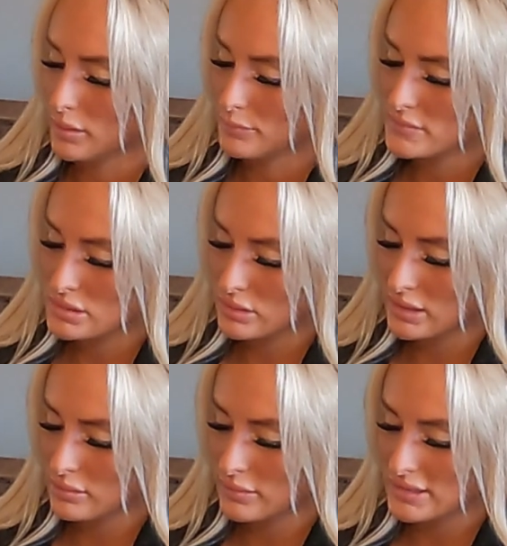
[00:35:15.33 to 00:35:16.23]
so I
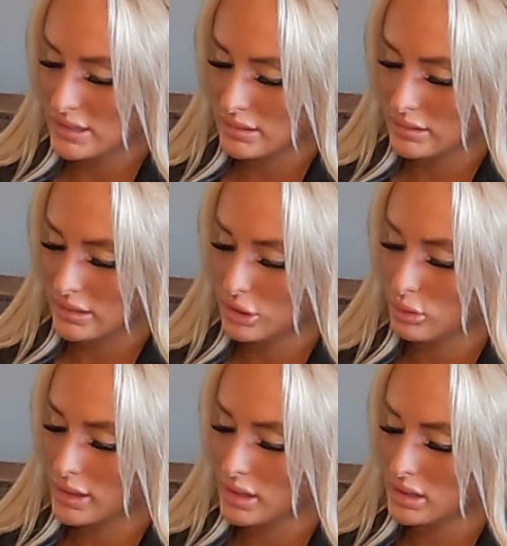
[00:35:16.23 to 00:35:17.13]
think we've done the
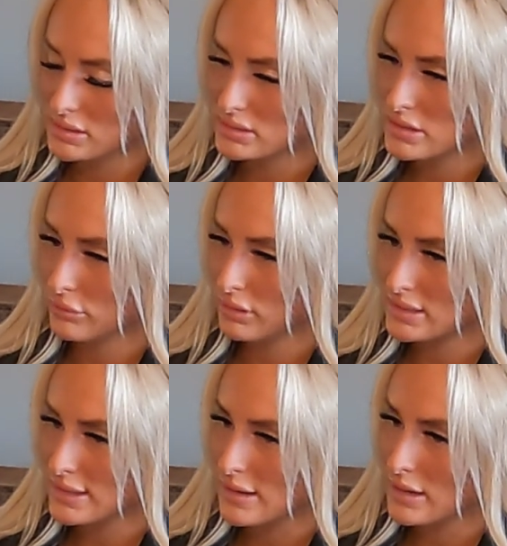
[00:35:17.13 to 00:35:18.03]
iguana hunts 3
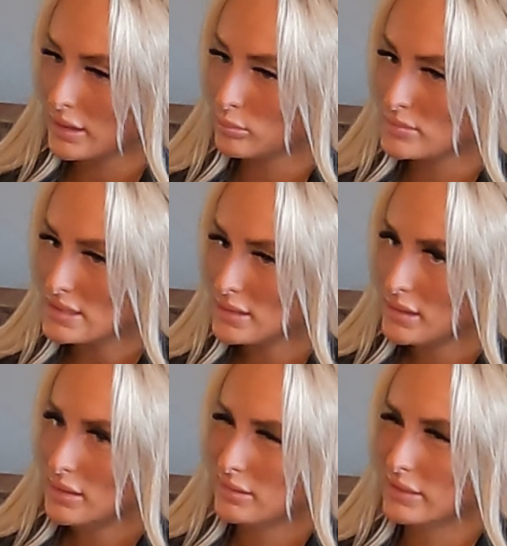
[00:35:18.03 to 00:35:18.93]
times.
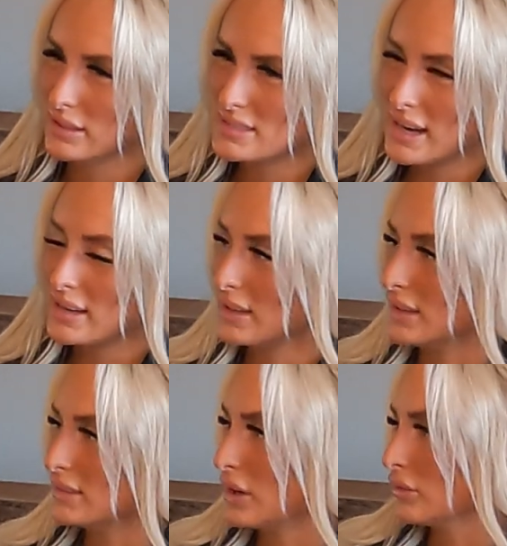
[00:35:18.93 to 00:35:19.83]
And then that's kind of
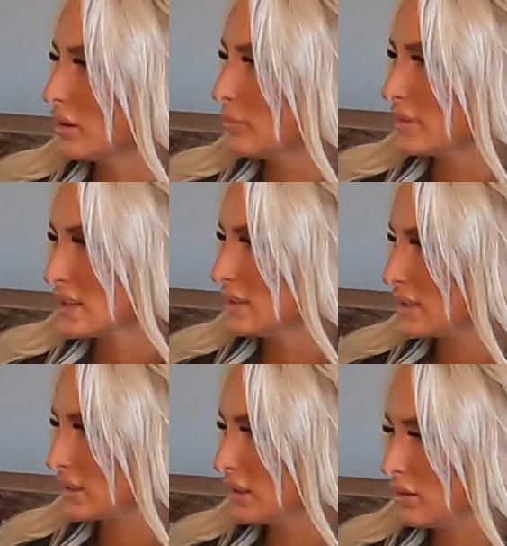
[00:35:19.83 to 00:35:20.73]
it down there besides
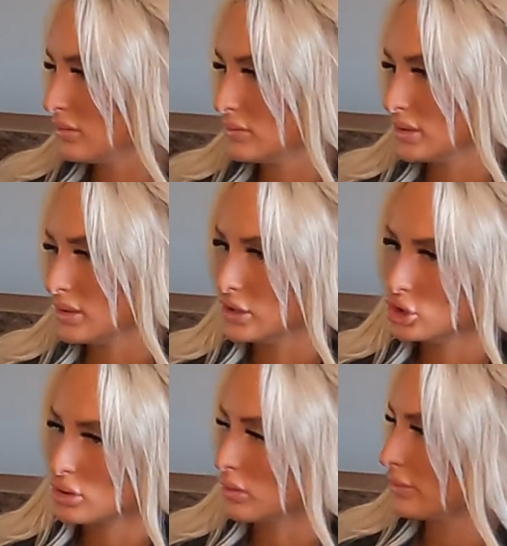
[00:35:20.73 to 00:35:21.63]
the
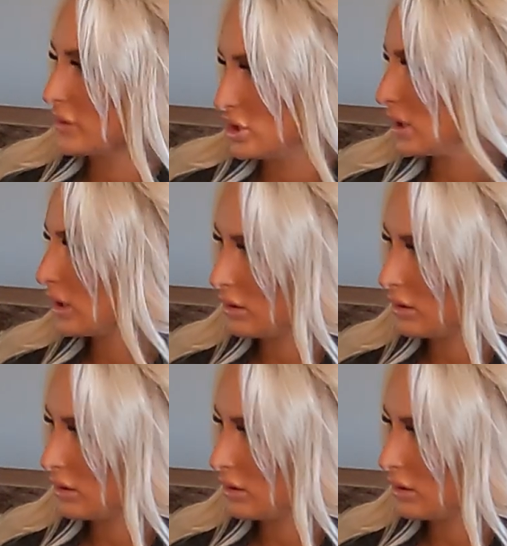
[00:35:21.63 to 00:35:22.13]
inshore fishing